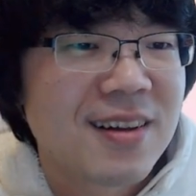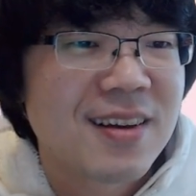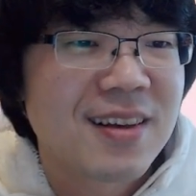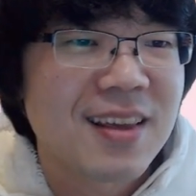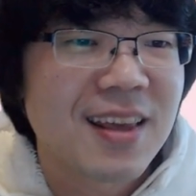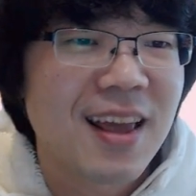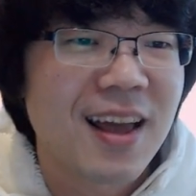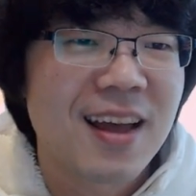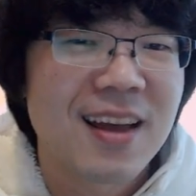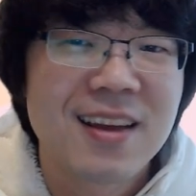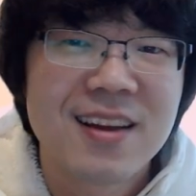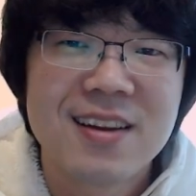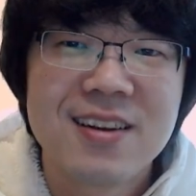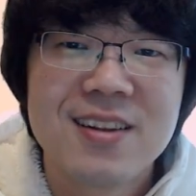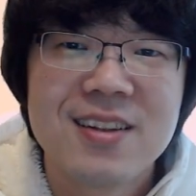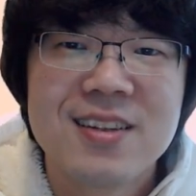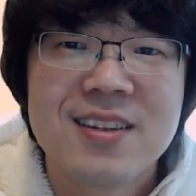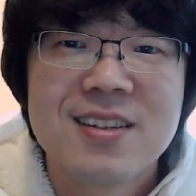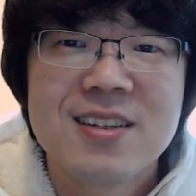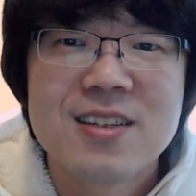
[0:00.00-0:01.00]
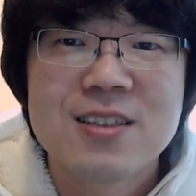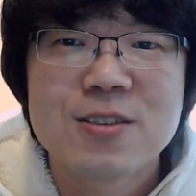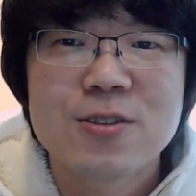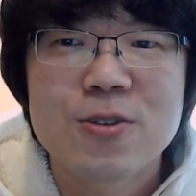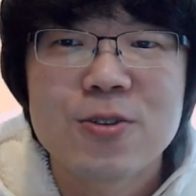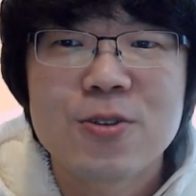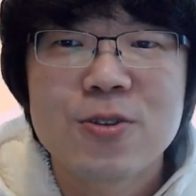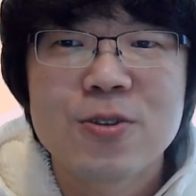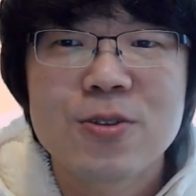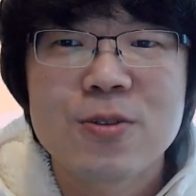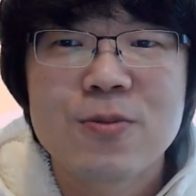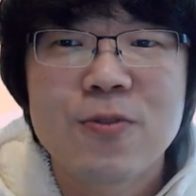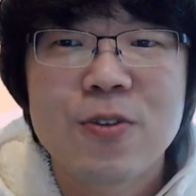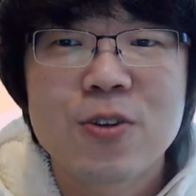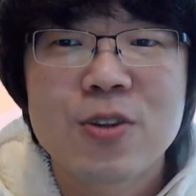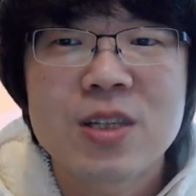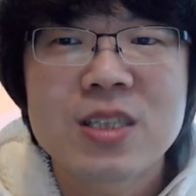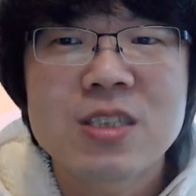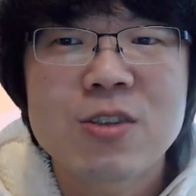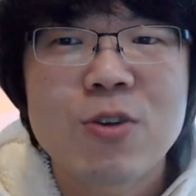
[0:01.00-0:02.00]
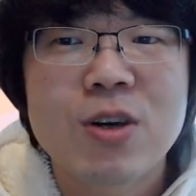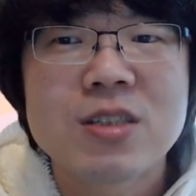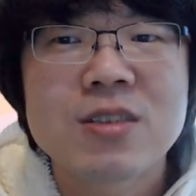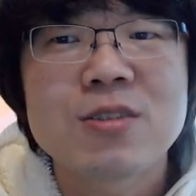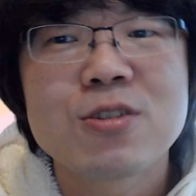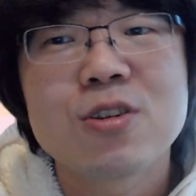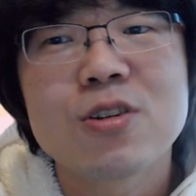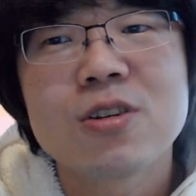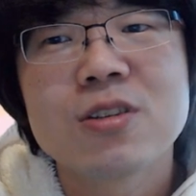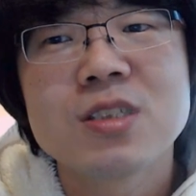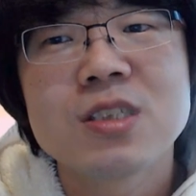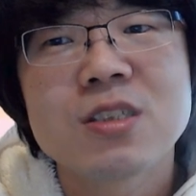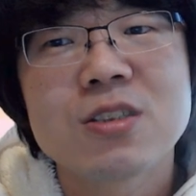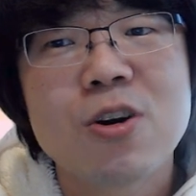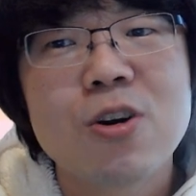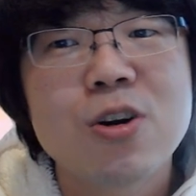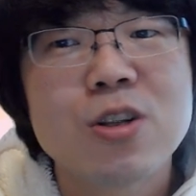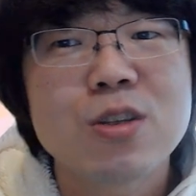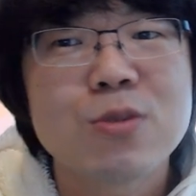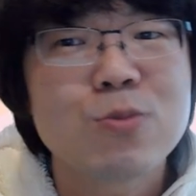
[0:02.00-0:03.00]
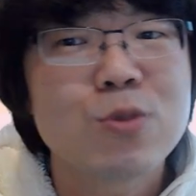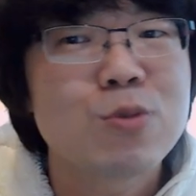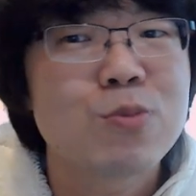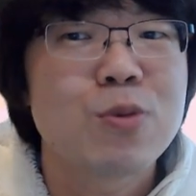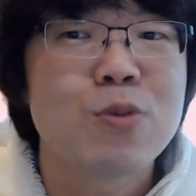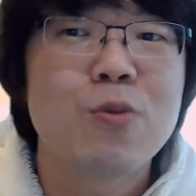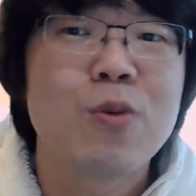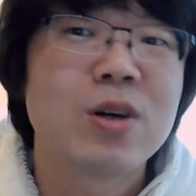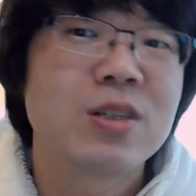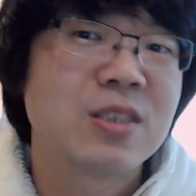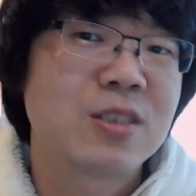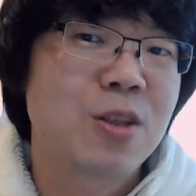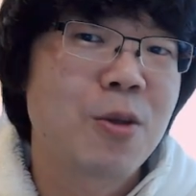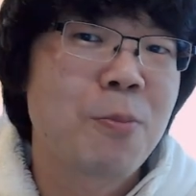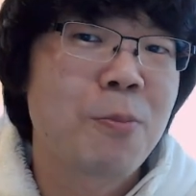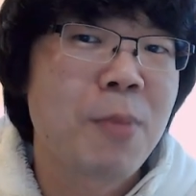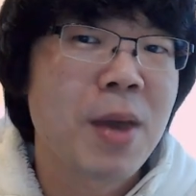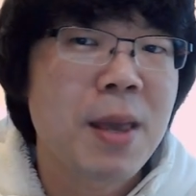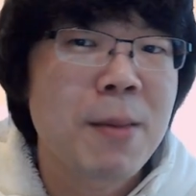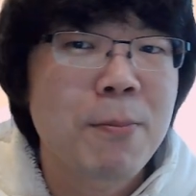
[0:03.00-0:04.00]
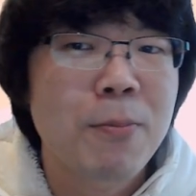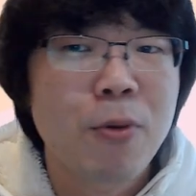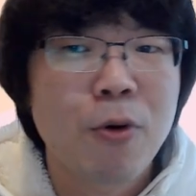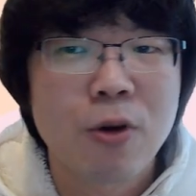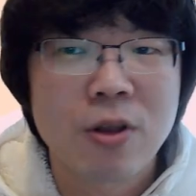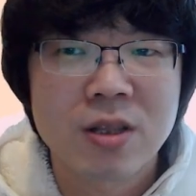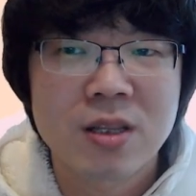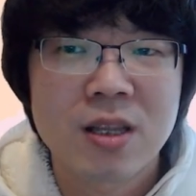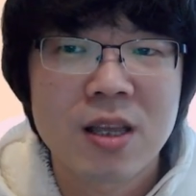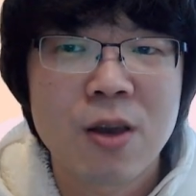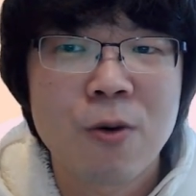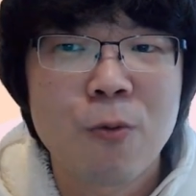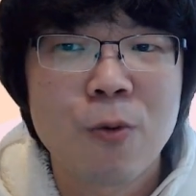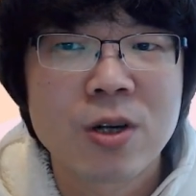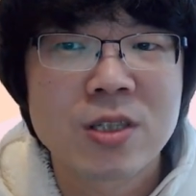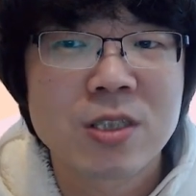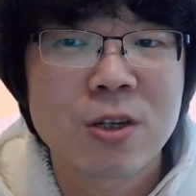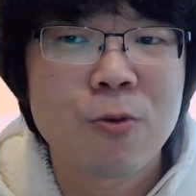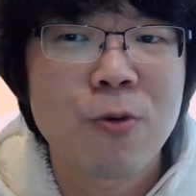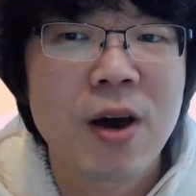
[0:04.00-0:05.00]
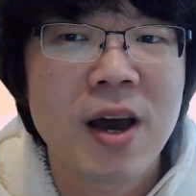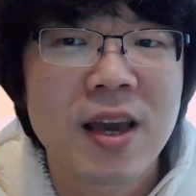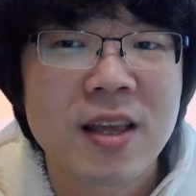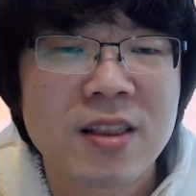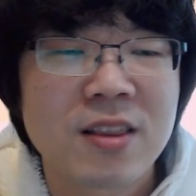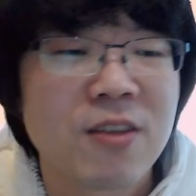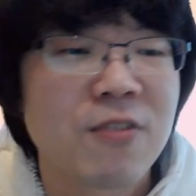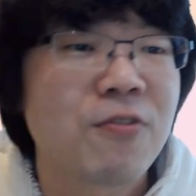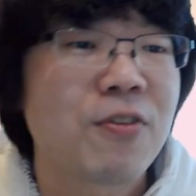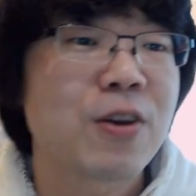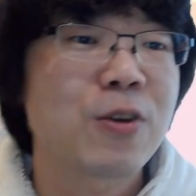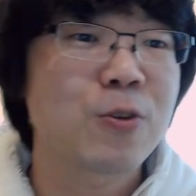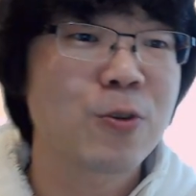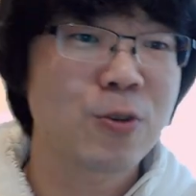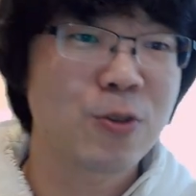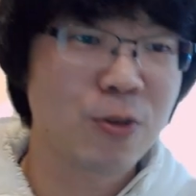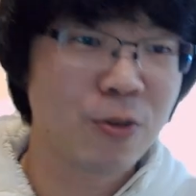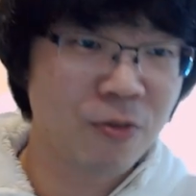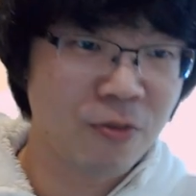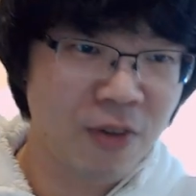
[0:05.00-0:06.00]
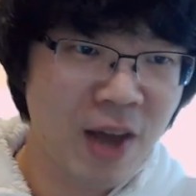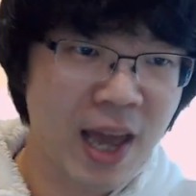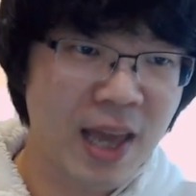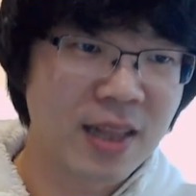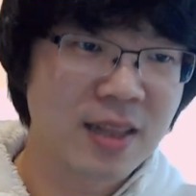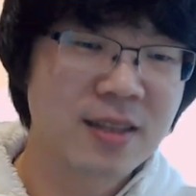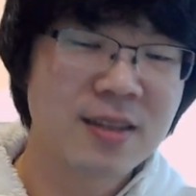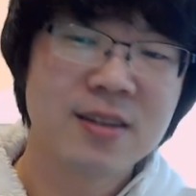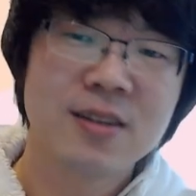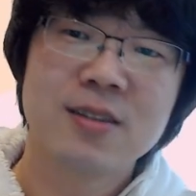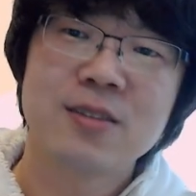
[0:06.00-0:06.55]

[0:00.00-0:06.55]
Yeah. So for this question, third move was the main point. It was quite difficult to find.